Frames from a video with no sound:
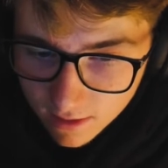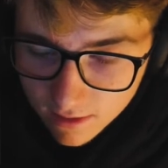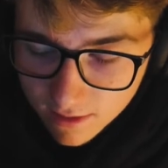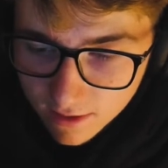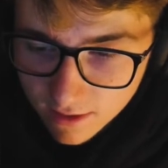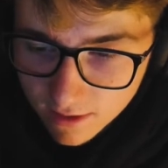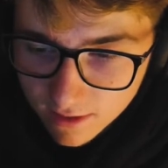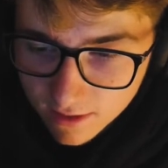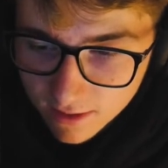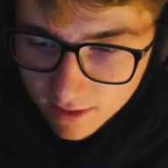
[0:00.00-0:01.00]
Shit.
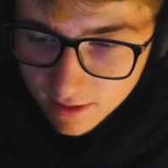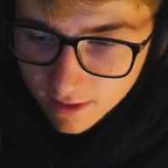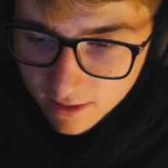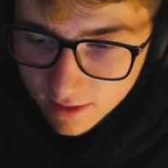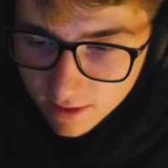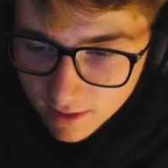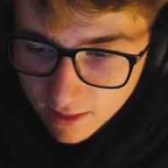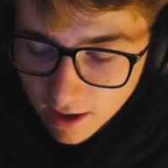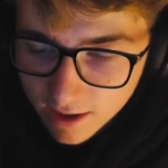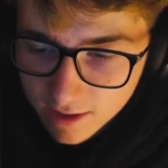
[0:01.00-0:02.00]

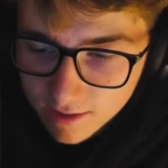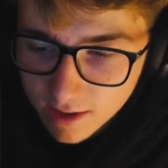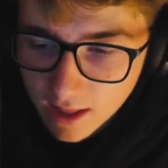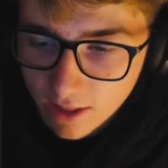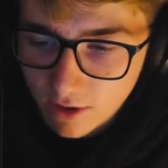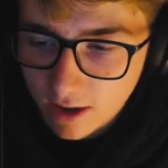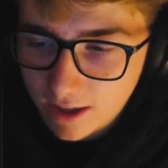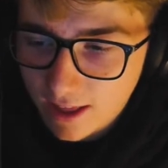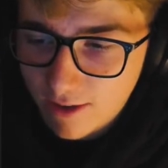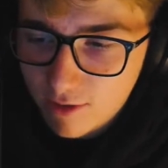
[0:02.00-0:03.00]
No, I can see that though.
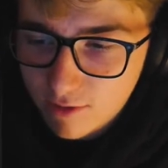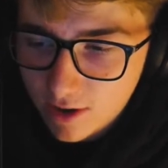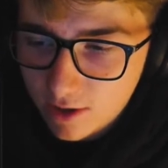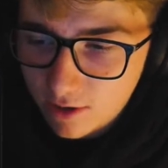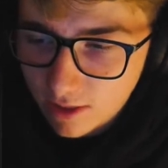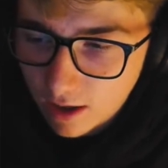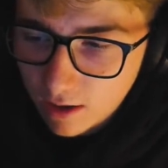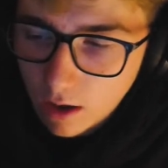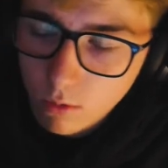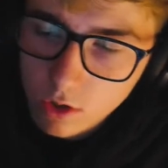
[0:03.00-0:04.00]
Like every video,
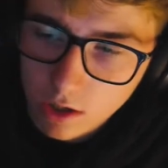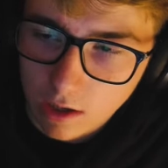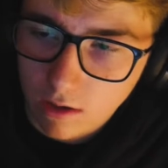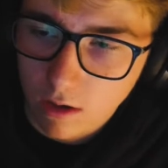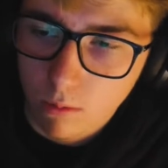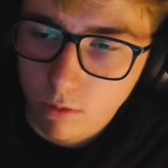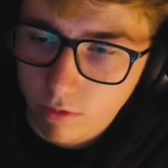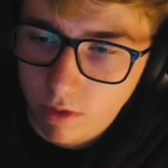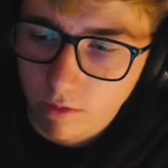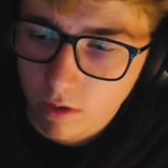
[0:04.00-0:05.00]
I watched like a couple
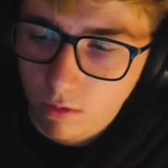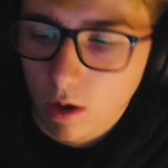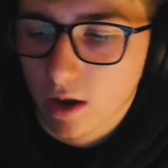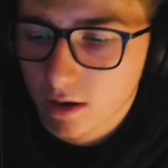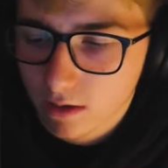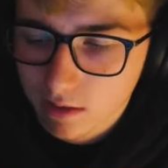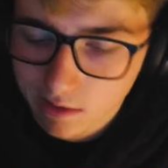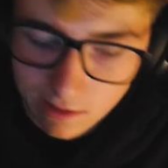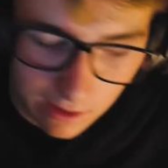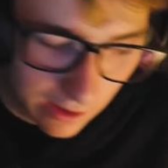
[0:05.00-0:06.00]
of the videos. Well, no,
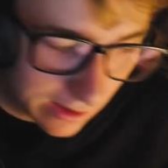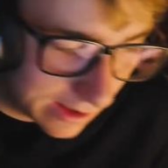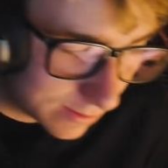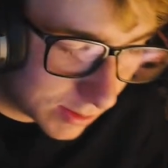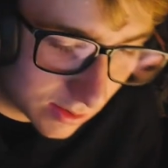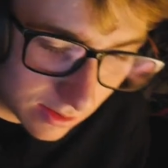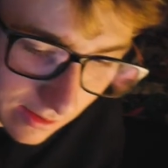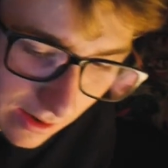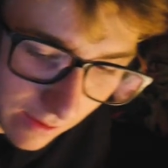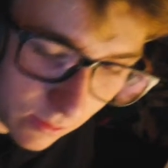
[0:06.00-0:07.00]
let's be
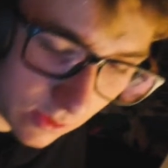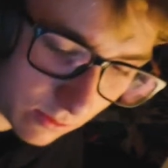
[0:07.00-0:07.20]
honest. I've watched